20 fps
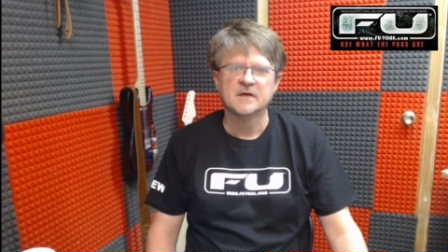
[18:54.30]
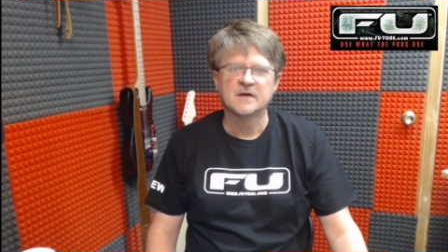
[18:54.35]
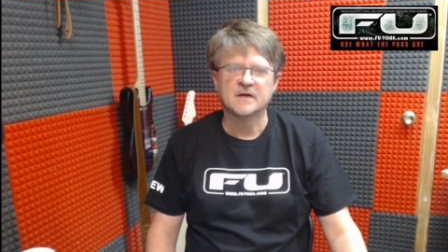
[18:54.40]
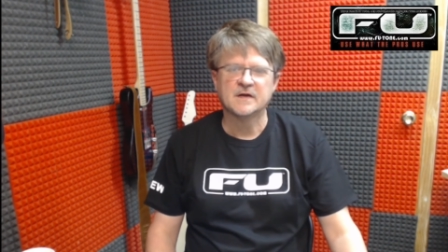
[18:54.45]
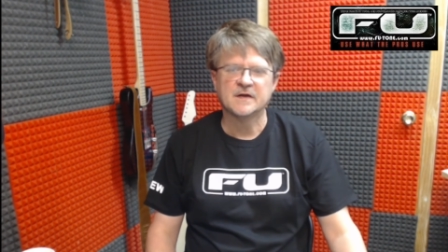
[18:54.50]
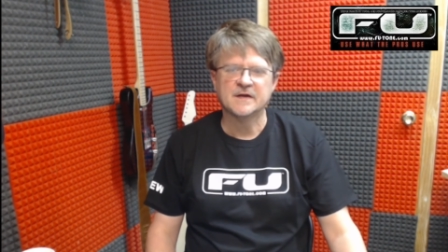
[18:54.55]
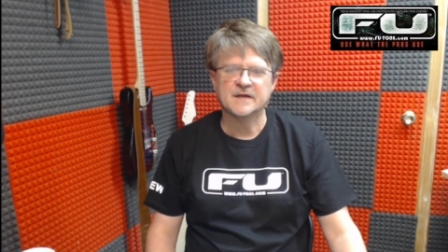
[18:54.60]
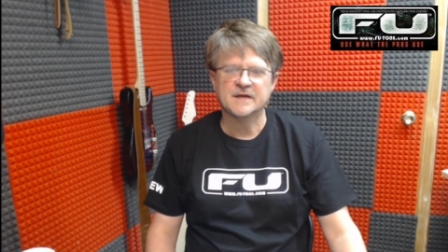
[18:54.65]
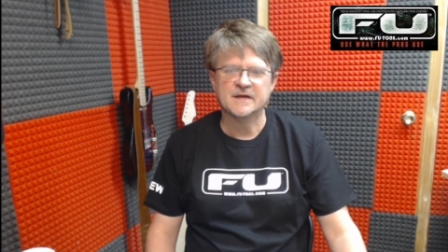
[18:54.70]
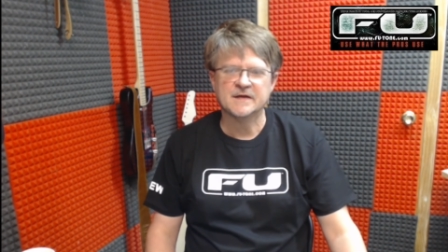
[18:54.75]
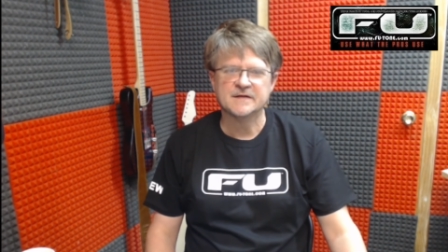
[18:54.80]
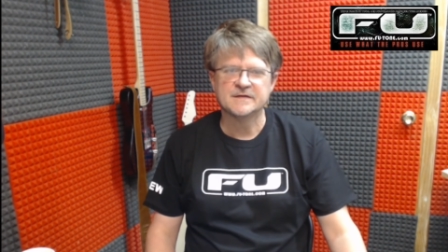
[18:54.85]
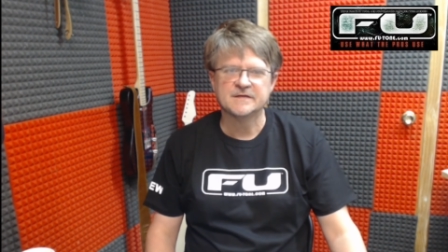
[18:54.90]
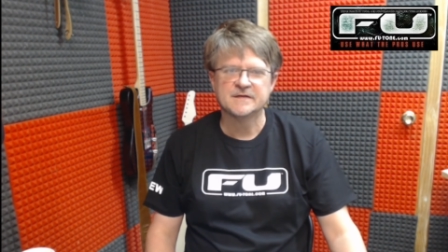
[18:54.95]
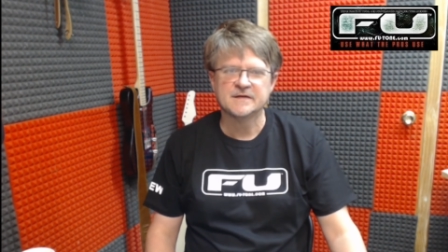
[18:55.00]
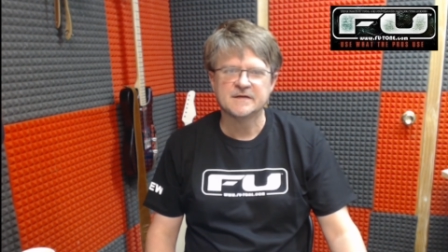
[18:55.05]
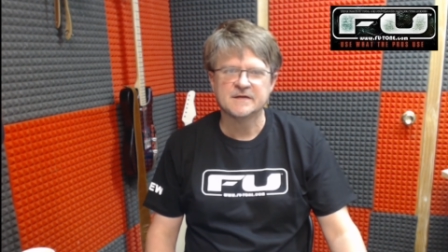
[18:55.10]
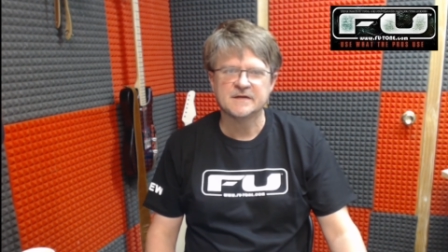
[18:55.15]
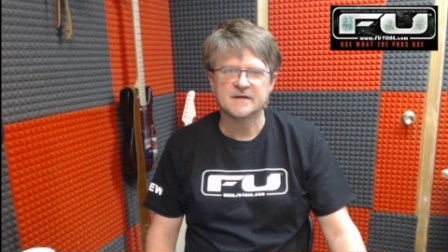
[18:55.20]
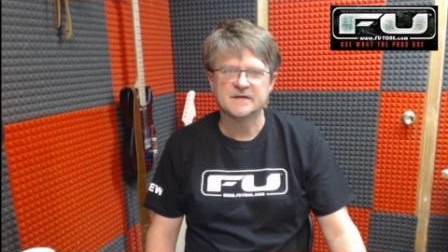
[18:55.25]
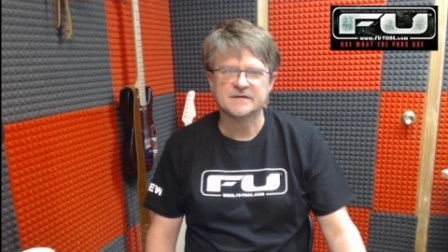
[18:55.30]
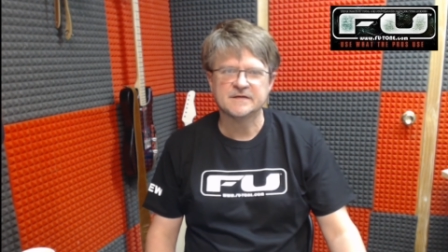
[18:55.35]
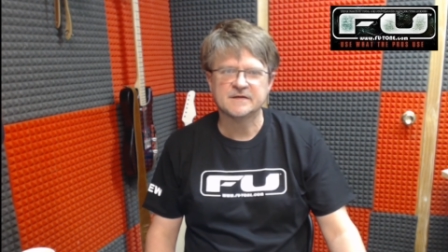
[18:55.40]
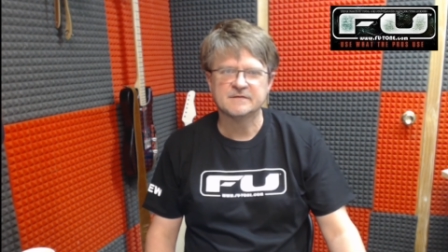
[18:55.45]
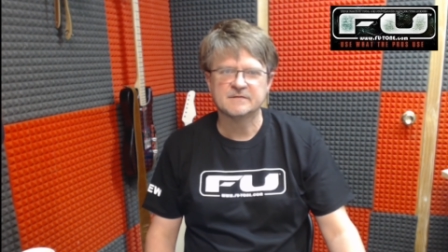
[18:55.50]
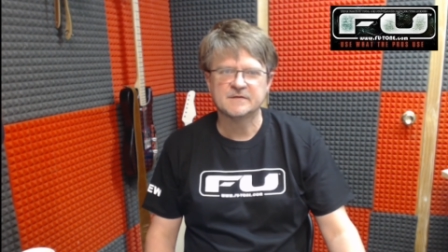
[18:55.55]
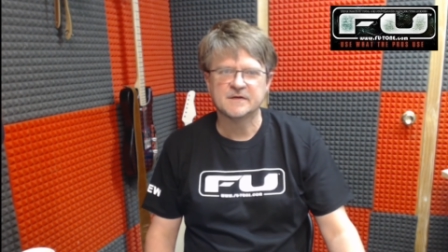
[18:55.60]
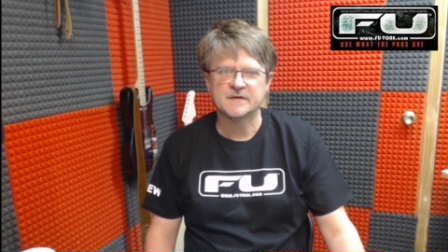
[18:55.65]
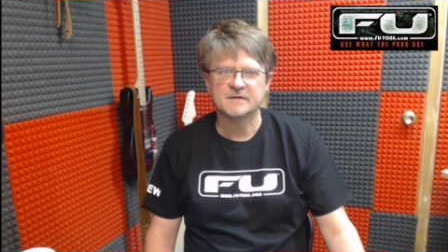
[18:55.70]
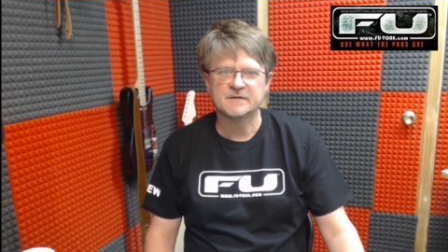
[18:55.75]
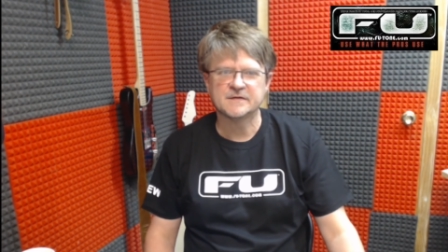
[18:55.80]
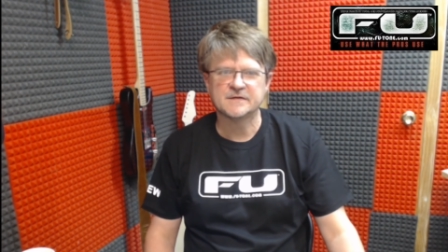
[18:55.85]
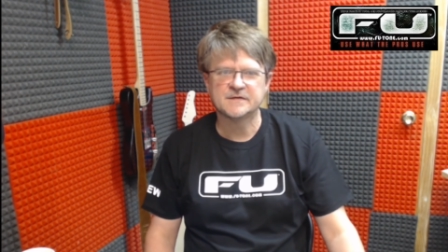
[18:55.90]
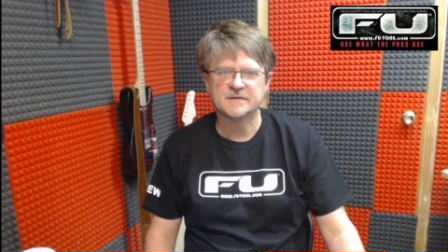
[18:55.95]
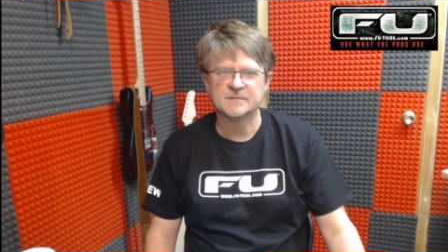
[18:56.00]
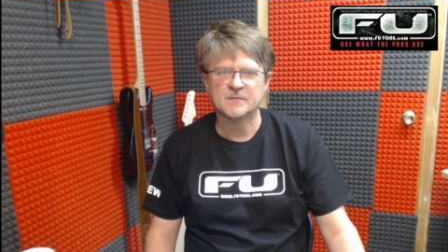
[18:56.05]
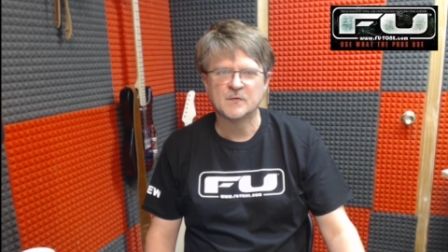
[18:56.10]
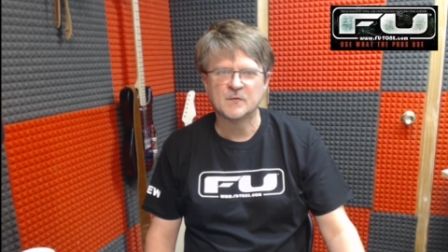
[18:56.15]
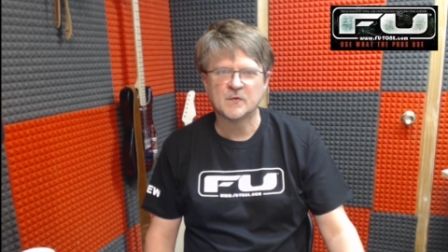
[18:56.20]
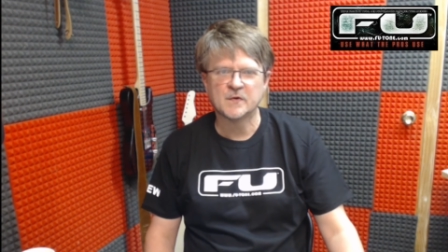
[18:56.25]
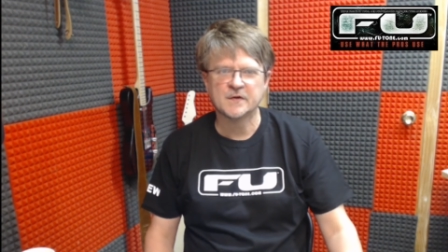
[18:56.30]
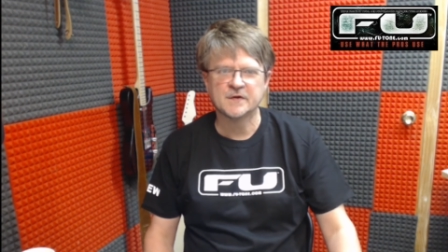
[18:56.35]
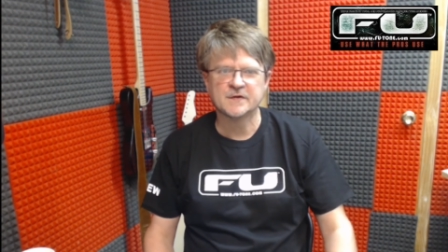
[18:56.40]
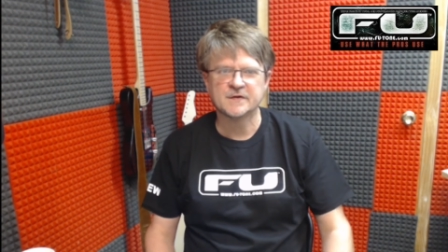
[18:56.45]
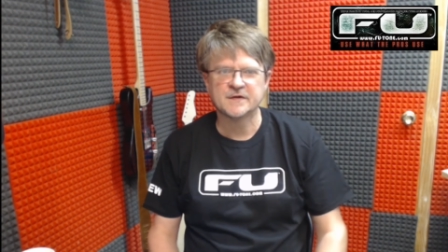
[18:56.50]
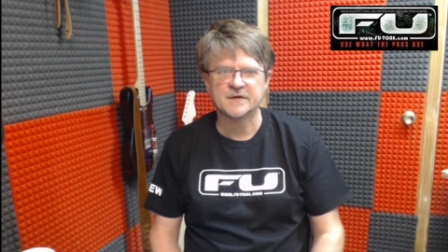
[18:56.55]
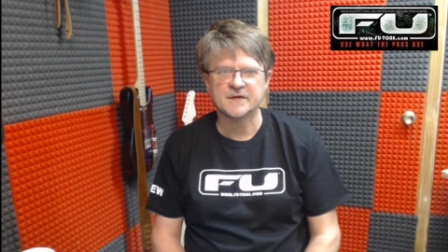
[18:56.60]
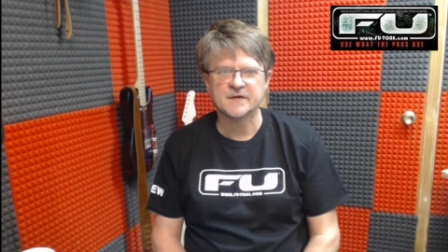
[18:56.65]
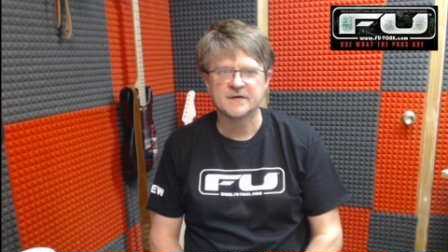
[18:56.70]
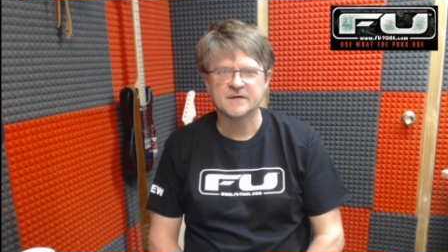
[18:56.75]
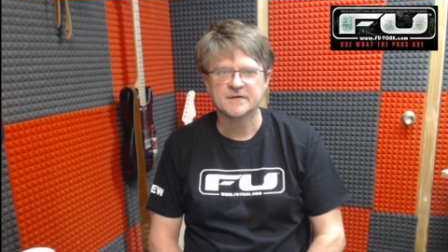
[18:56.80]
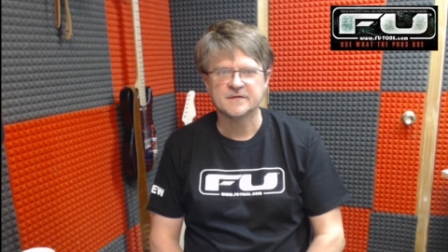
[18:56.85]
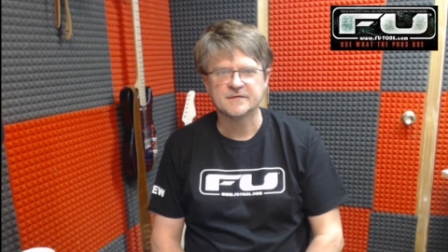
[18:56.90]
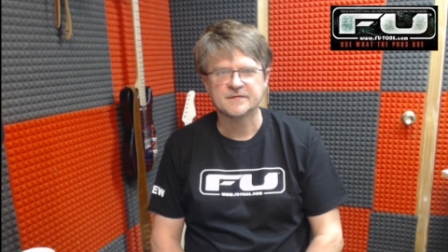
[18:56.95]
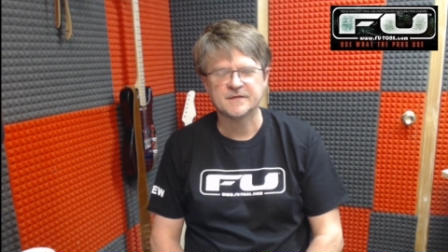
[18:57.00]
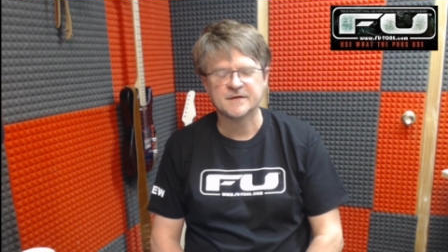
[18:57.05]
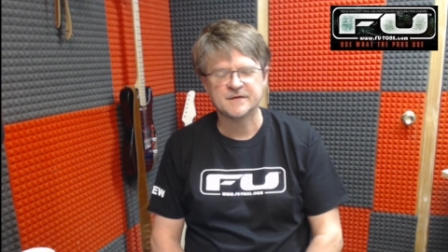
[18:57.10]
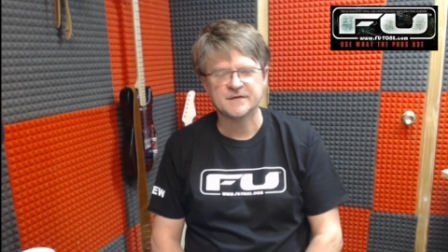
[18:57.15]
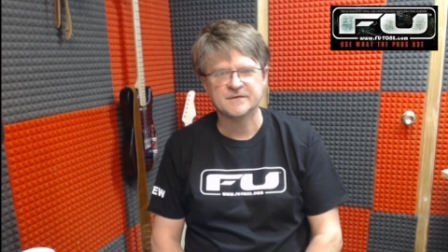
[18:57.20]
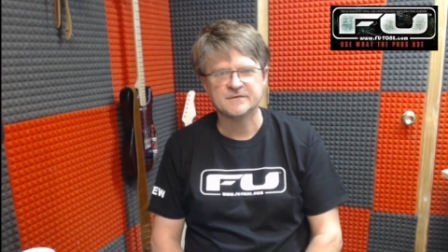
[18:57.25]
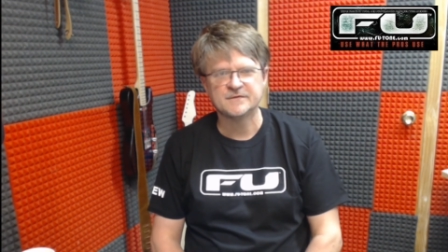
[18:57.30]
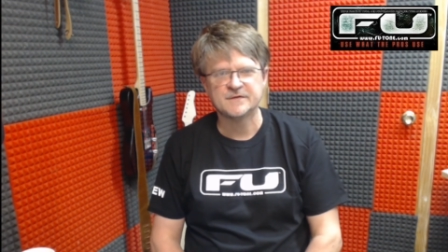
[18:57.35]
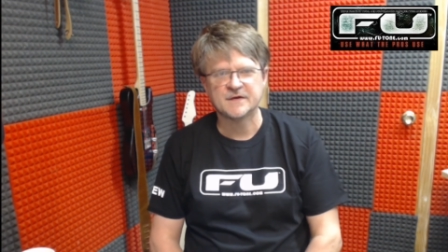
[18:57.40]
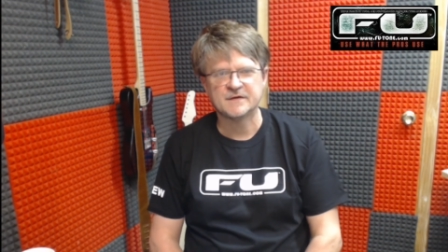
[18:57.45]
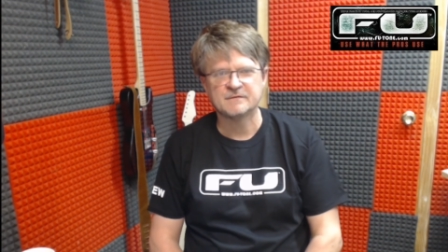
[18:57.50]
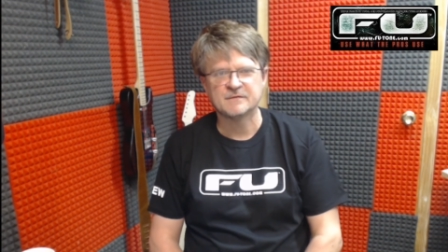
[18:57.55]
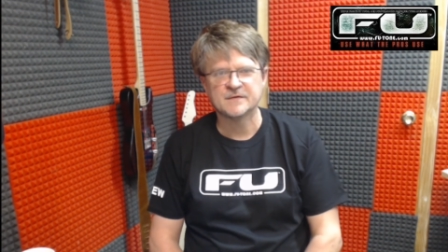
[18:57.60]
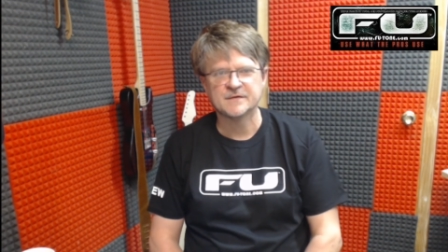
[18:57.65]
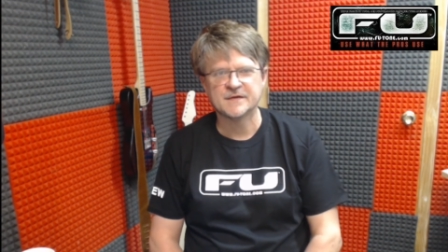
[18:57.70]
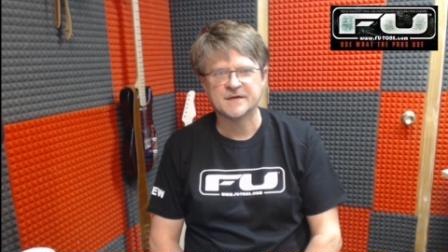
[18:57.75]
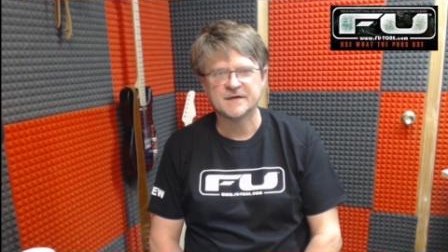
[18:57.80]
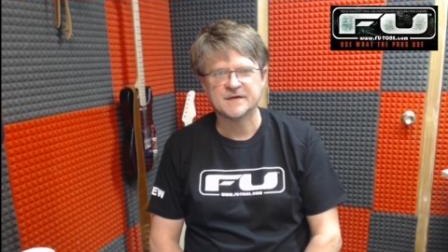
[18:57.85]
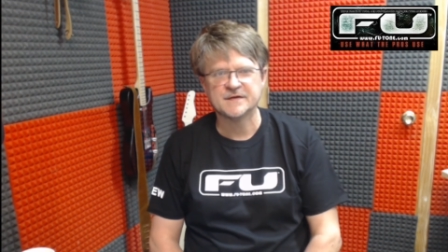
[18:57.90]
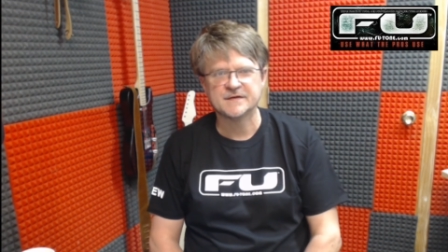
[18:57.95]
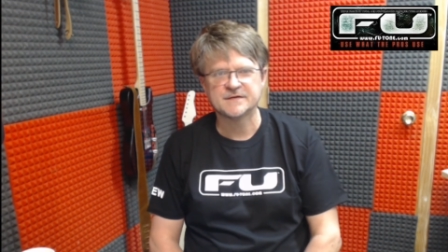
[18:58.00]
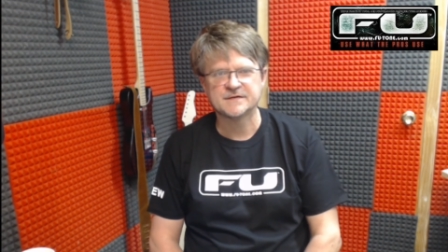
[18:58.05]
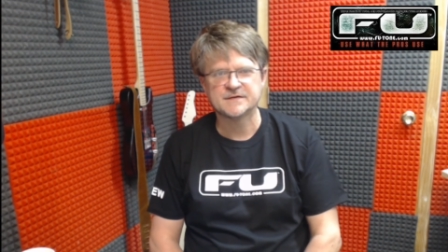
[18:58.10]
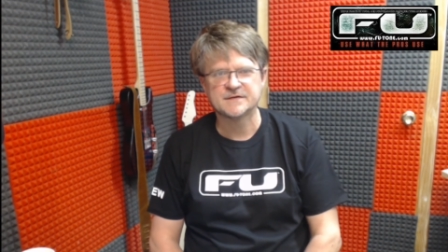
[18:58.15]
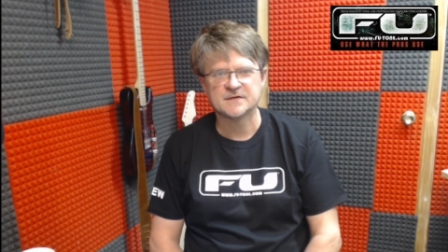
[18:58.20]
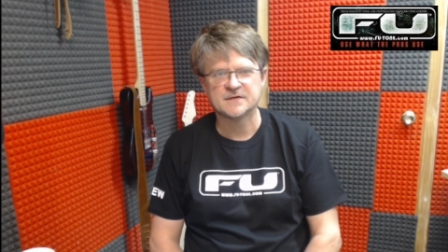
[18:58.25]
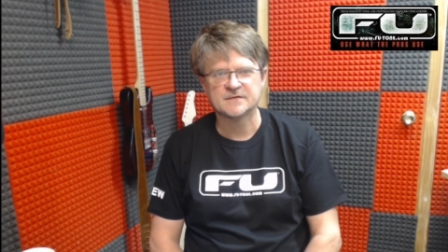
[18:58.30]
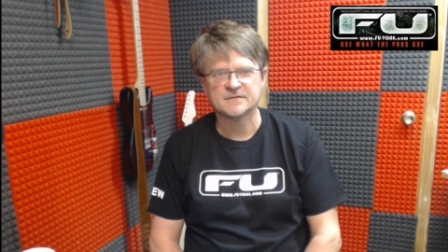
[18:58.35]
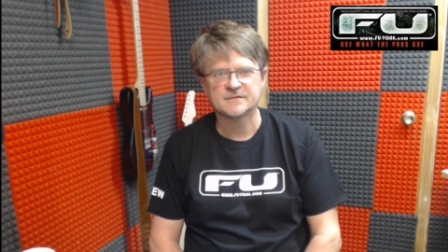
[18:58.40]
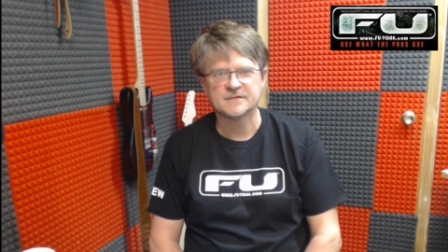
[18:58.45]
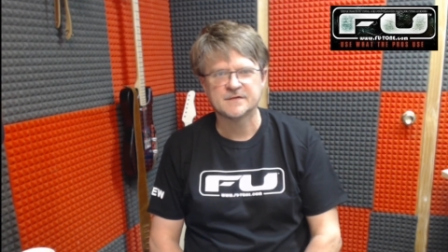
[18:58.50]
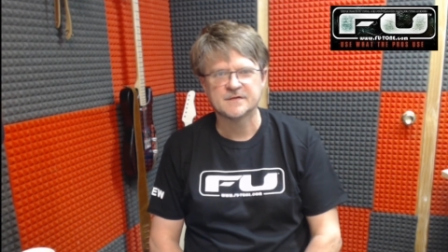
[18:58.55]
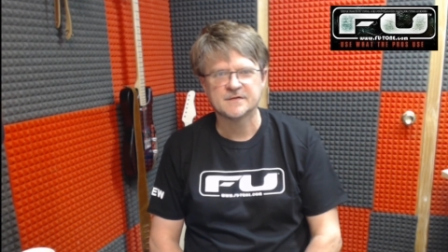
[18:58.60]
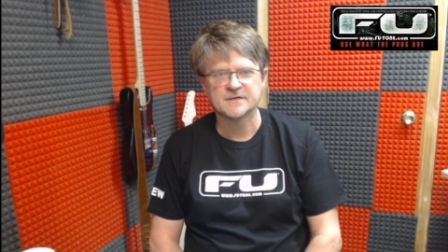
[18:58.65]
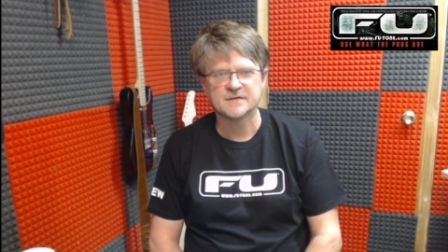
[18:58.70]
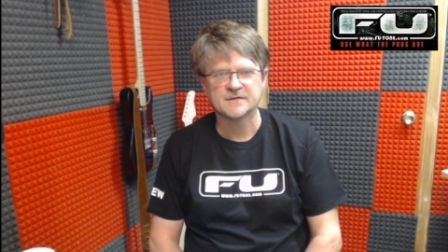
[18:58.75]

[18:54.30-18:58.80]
Alright, you guys have a great rest of your Memorial Day. Thank you to everyone that has served.